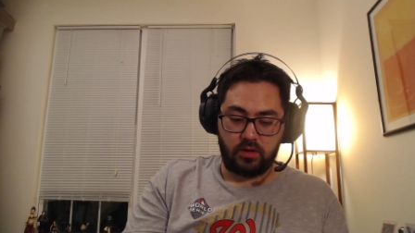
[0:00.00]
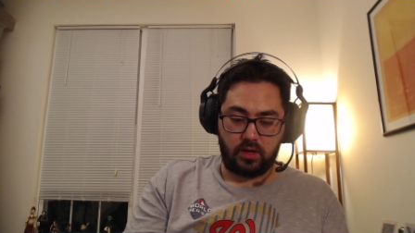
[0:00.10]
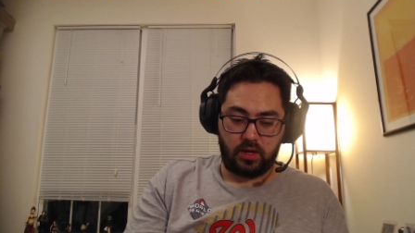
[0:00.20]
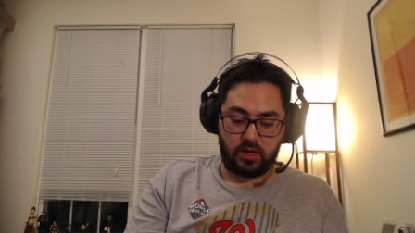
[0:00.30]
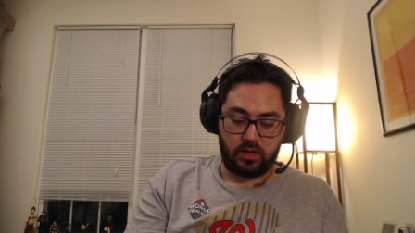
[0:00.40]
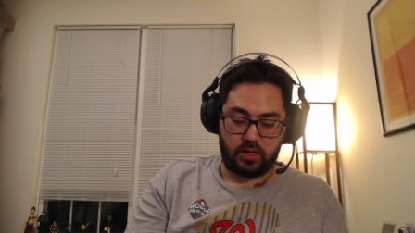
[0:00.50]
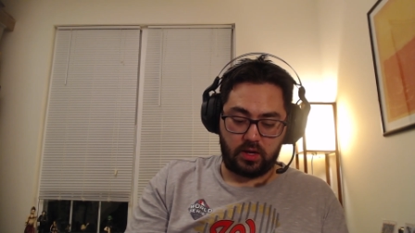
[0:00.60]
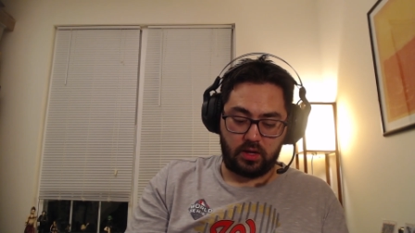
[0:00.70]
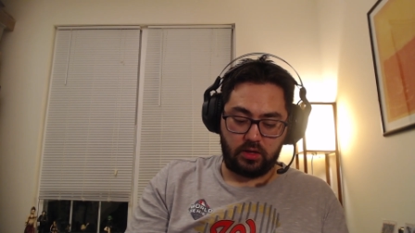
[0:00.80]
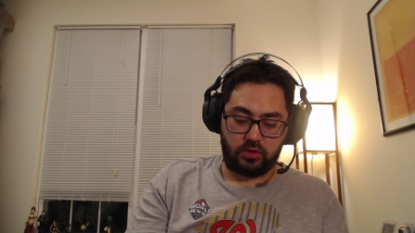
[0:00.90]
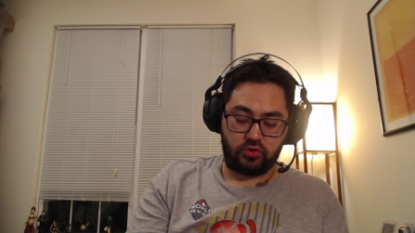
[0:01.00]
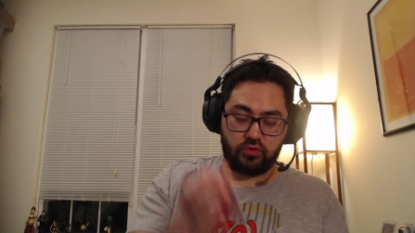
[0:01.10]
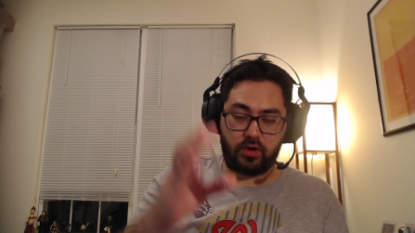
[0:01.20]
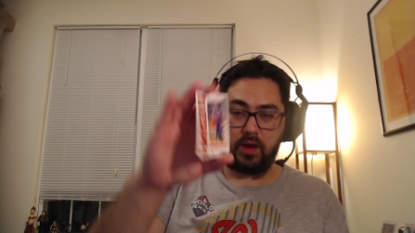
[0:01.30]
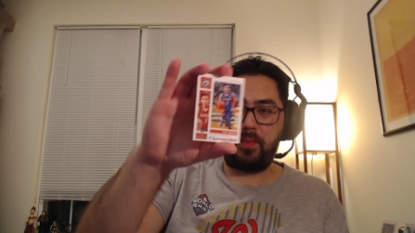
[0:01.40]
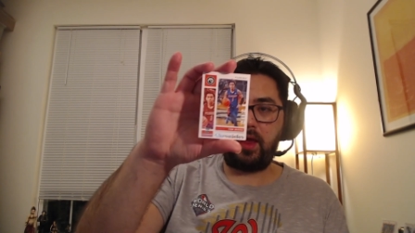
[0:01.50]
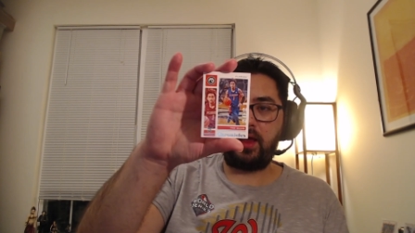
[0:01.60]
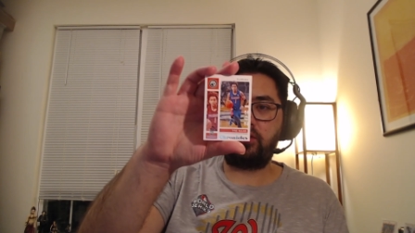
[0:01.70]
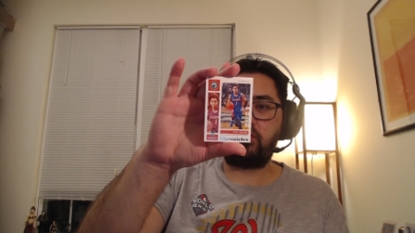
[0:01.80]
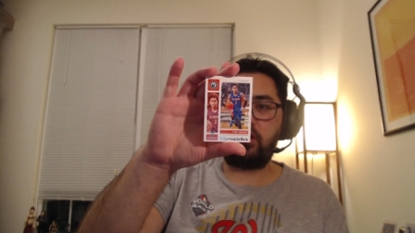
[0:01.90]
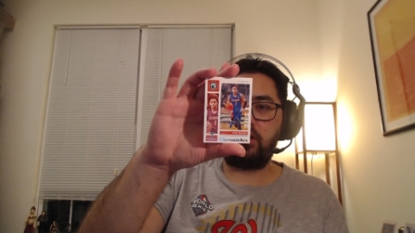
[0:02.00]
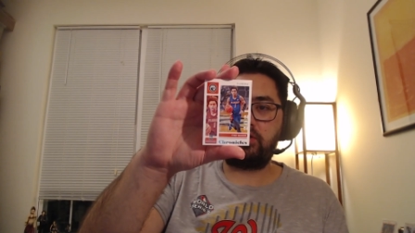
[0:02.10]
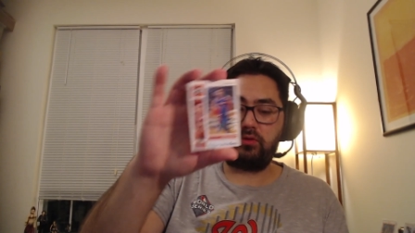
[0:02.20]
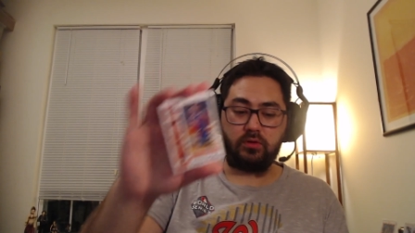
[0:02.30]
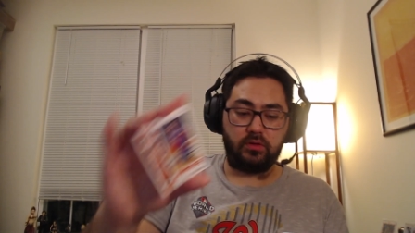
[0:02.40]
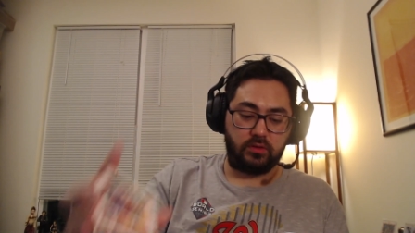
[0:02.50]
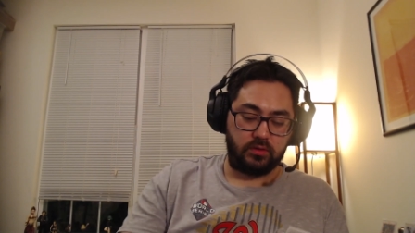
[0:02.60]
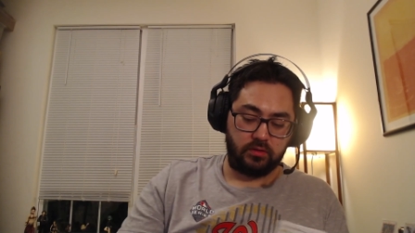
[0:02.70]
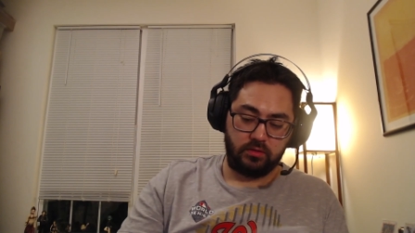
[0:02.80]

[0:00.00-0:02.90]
And a Trey Mann Chronicles.